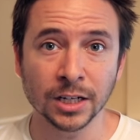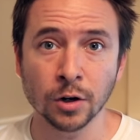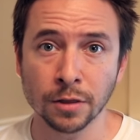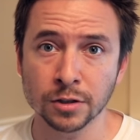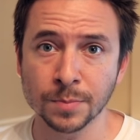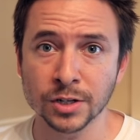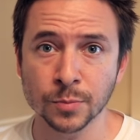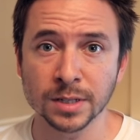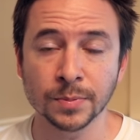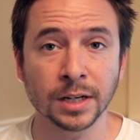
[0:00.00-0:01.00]
note of those
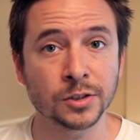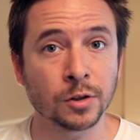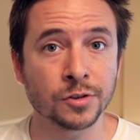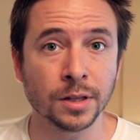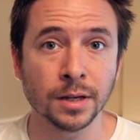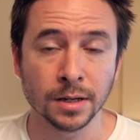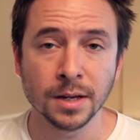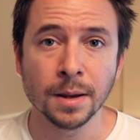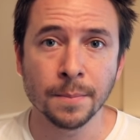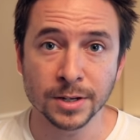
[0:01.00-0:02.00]
measurements because those are the
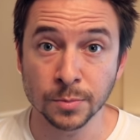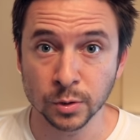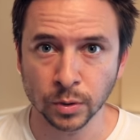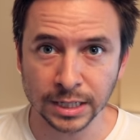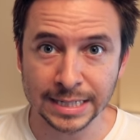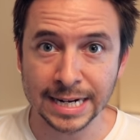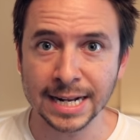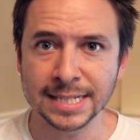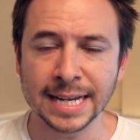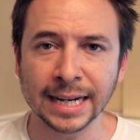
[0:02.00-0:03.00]
measurements we're gonna need in
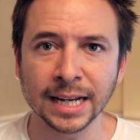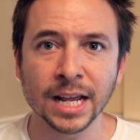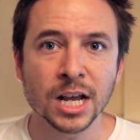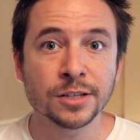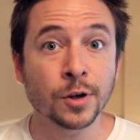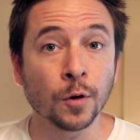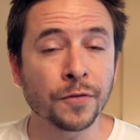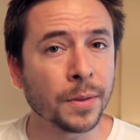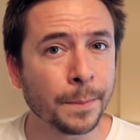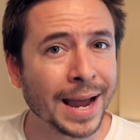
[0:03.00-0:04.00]
a second. So
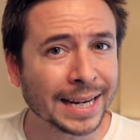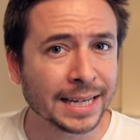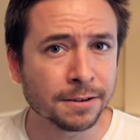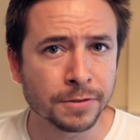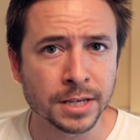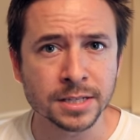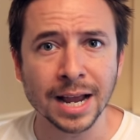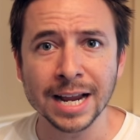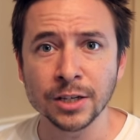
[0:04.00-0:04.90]
for the backing of this, I